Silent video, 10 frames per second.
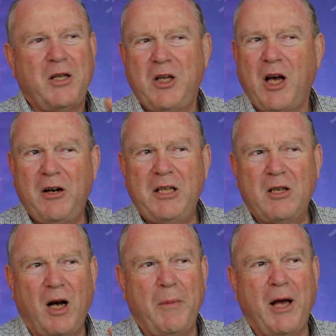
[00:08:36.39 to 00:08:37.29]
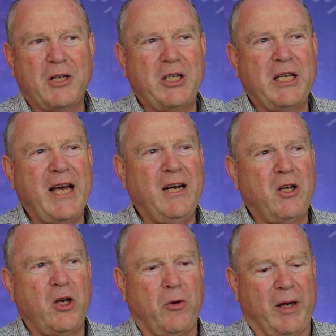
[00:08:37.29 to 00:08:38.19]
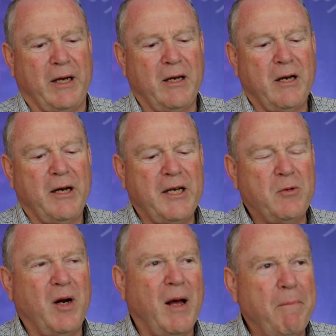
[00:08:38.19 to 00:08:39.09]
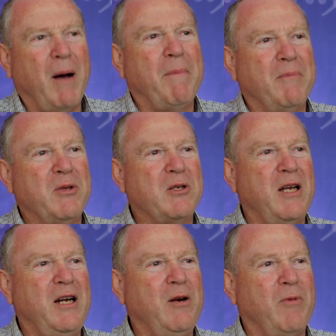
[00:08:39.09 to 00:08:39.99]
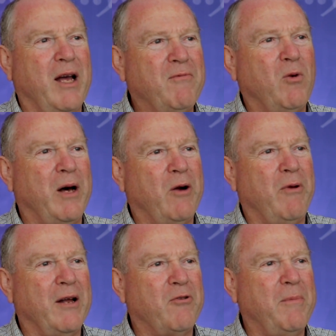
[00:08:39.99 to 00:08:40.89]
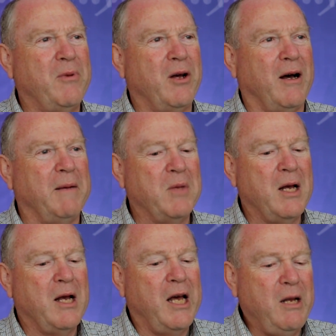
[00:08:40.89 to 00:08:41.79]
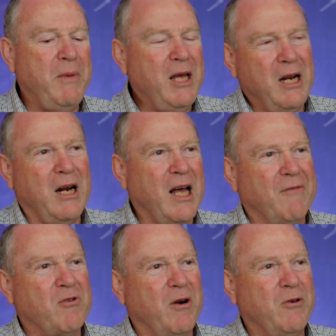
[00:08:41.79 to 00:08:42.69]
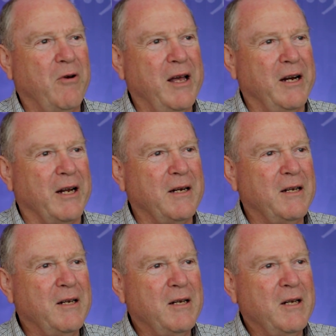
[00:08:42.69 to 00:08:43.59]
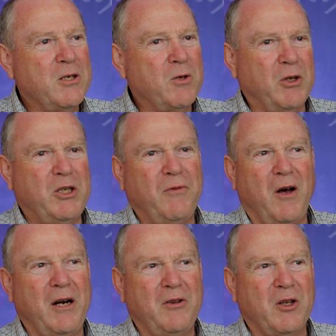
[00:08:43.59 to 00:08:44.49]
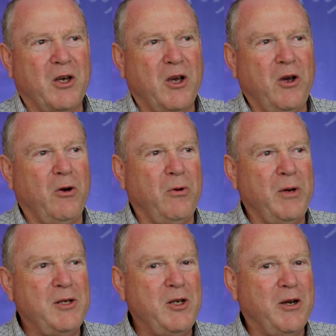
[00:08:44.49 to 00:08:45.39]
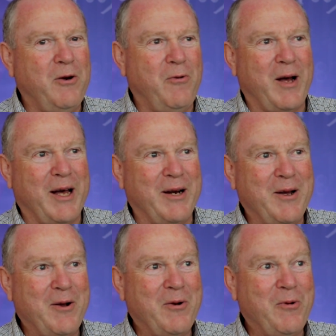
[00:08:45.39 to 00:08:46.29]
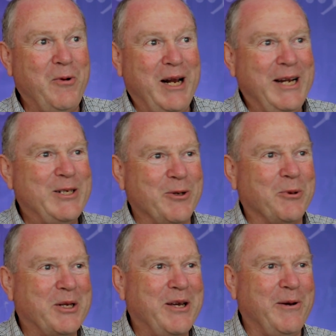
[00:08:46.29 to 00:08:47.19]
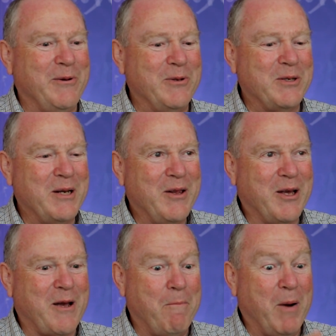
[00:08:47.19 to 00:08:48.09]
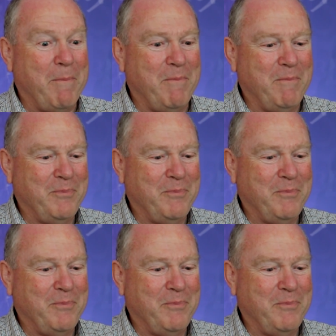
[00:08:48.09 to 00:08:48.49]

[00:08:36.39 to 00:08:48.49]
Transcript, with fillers: then the only time I actually get queuing is when I bump up the sending rate for one round trip time and immediately after I drain it. So what you find in the queue is you can run really short queues that go blip,